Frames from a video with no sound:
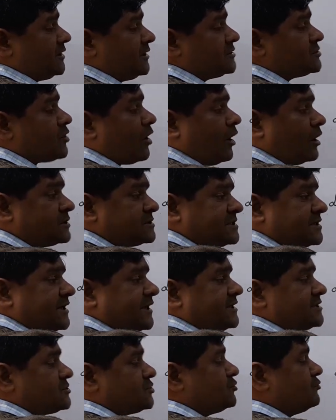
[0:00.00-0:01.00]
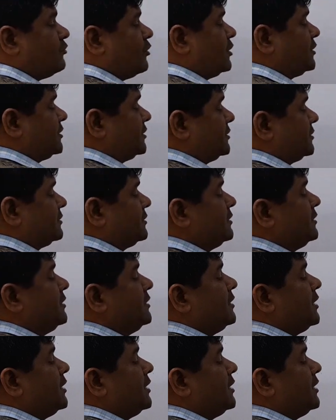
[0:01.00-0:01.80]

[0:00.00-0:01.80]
is oxidized to water